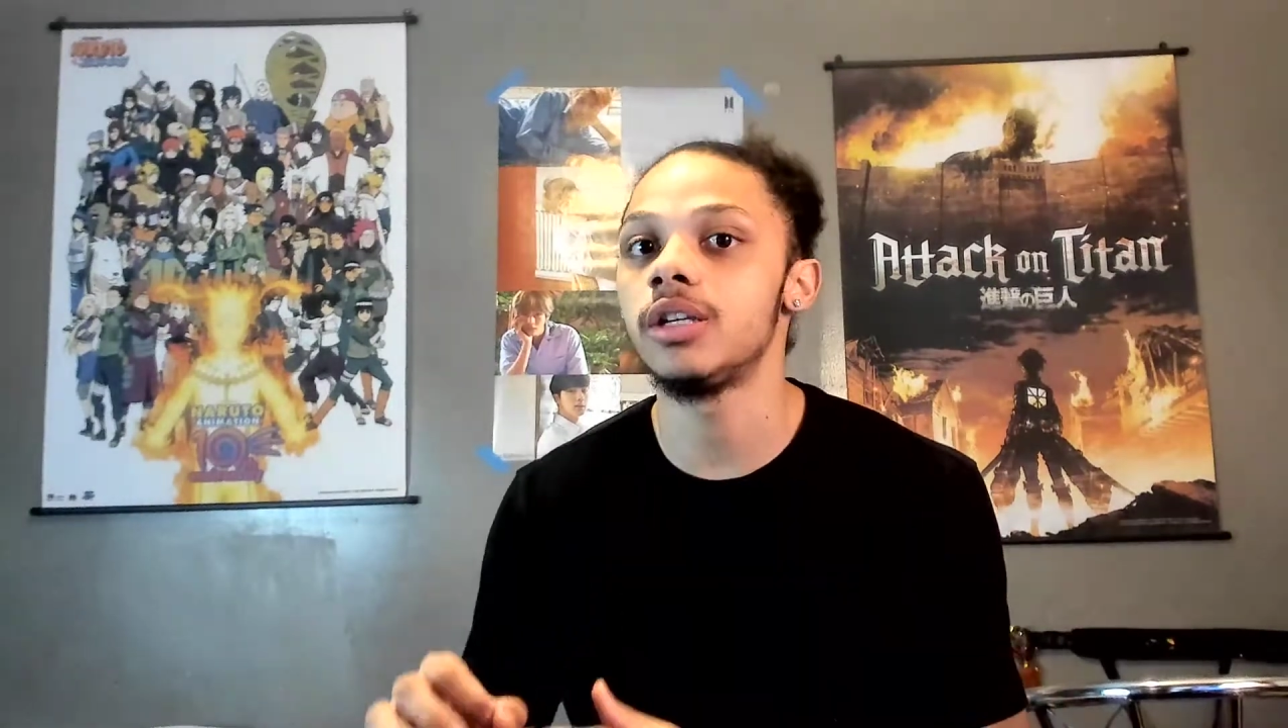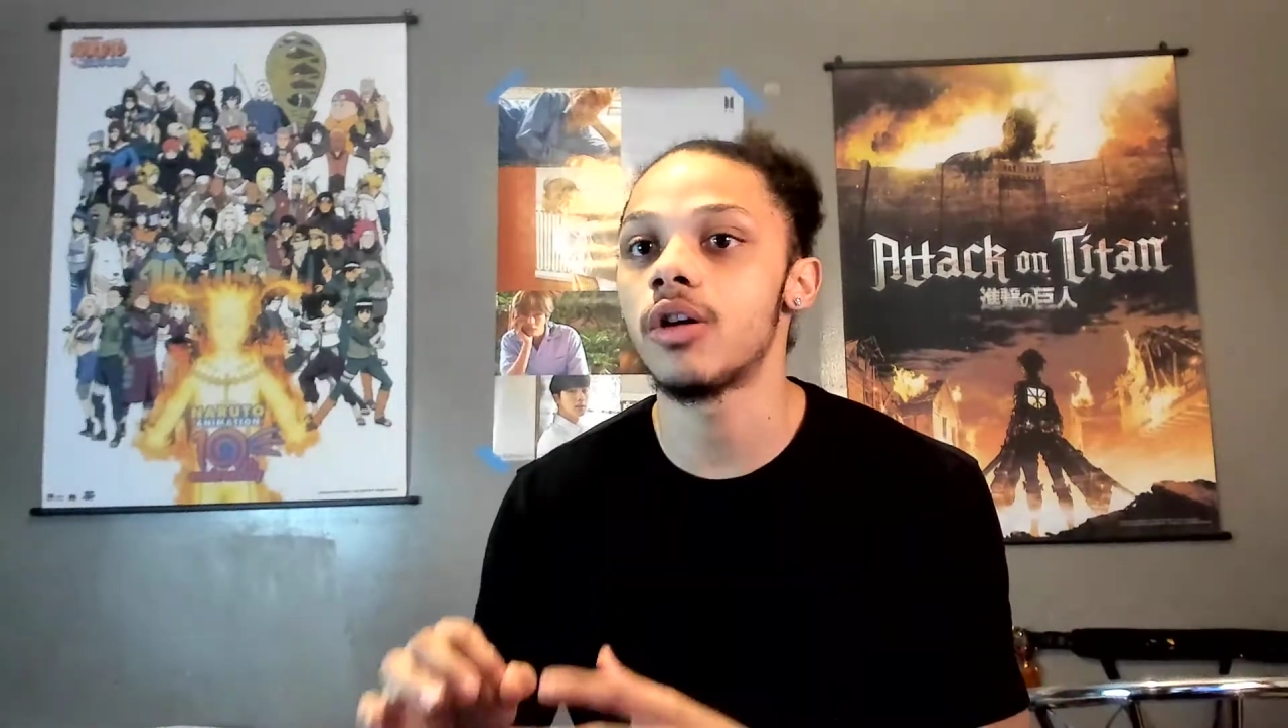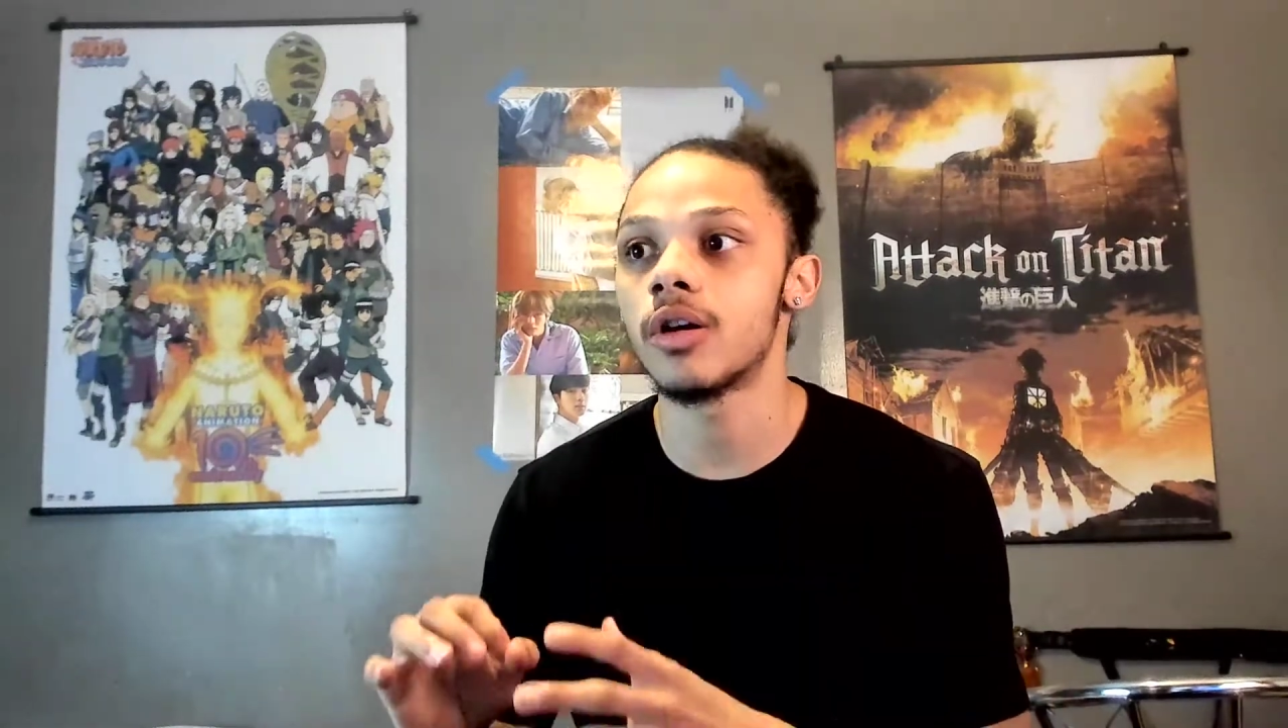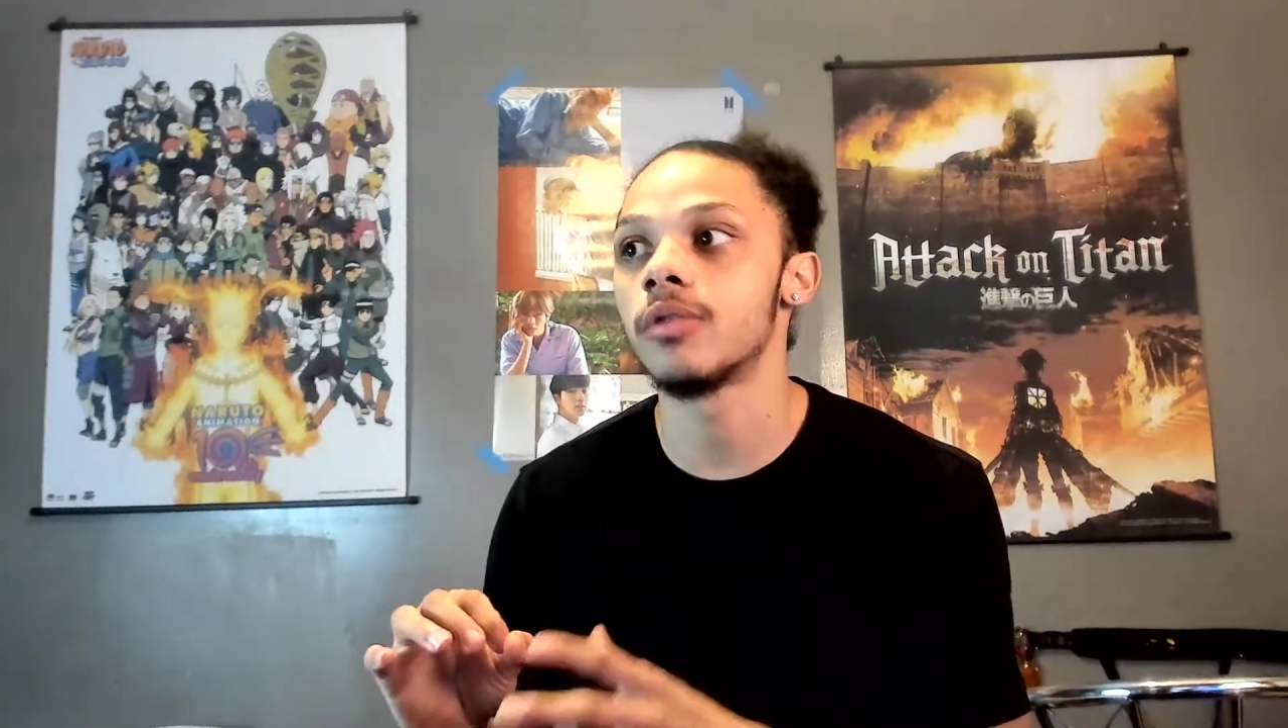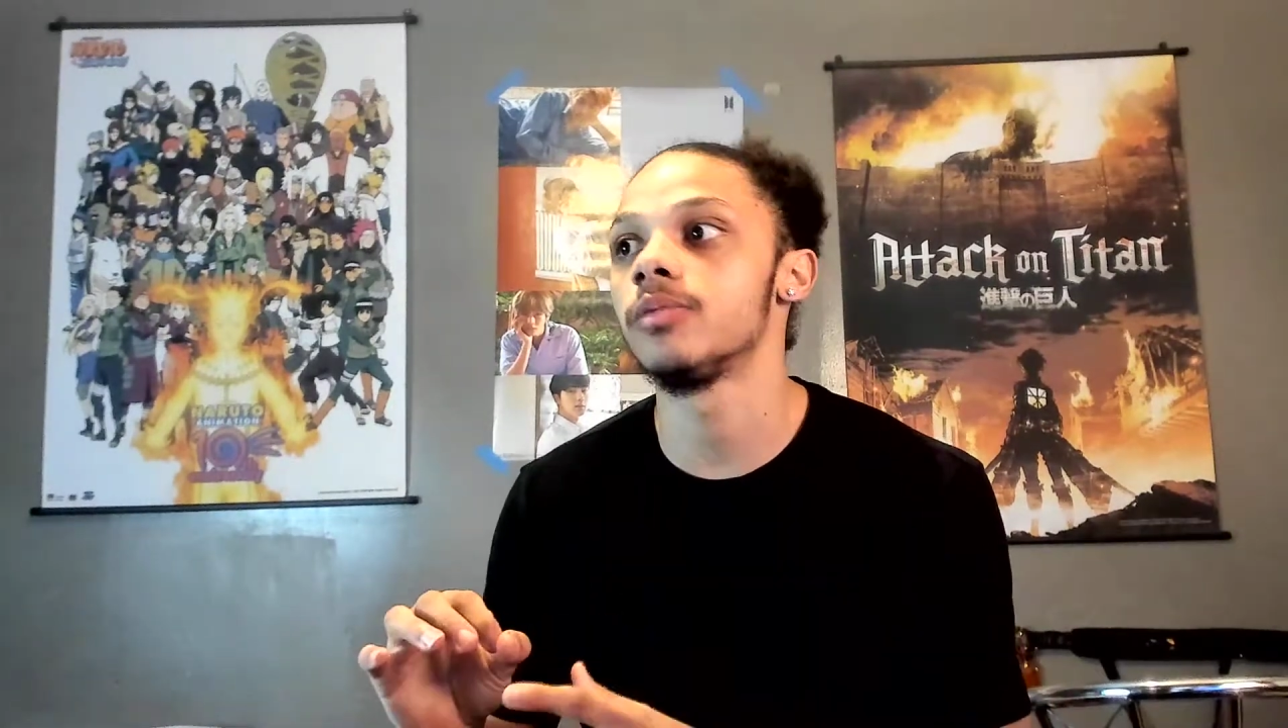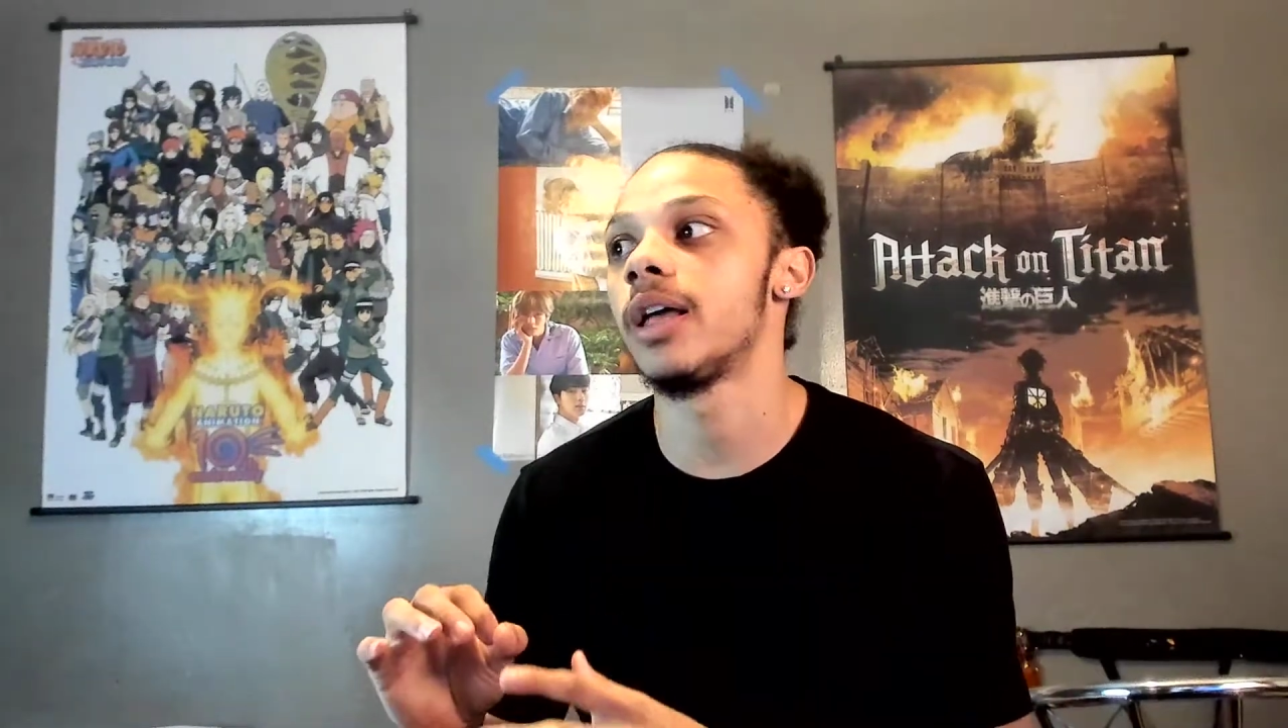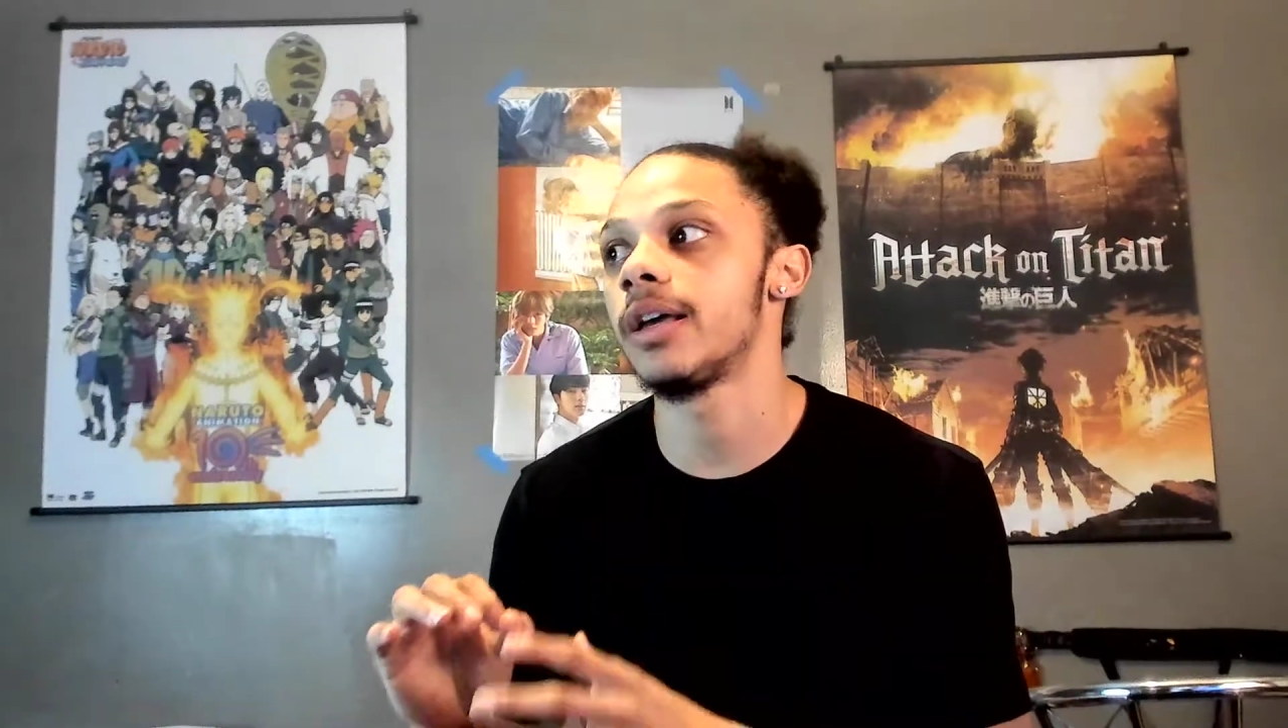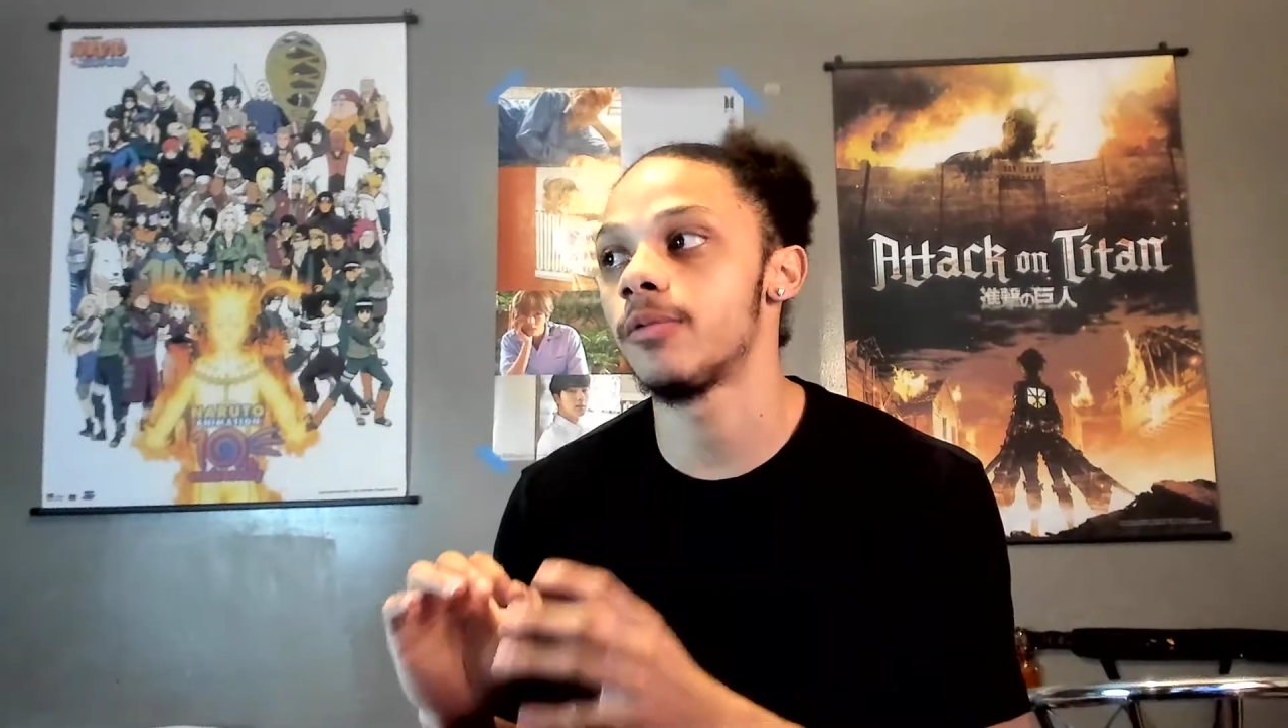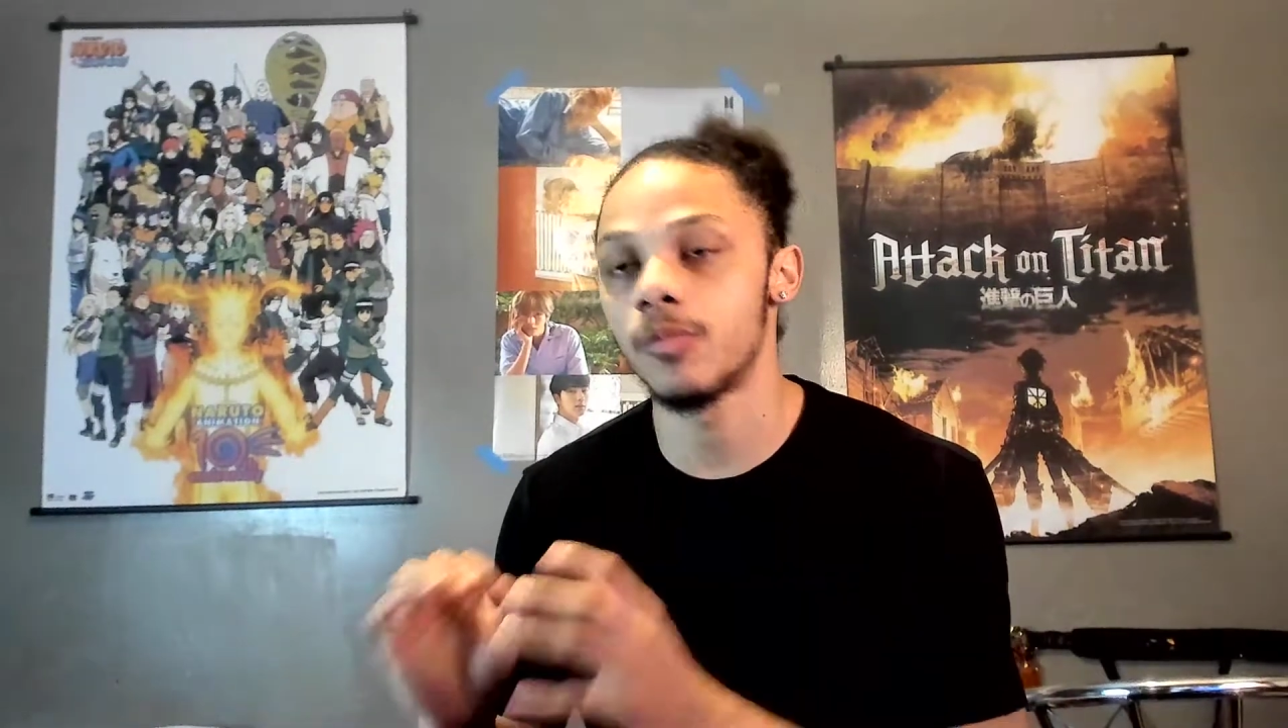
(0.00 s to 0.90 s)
are like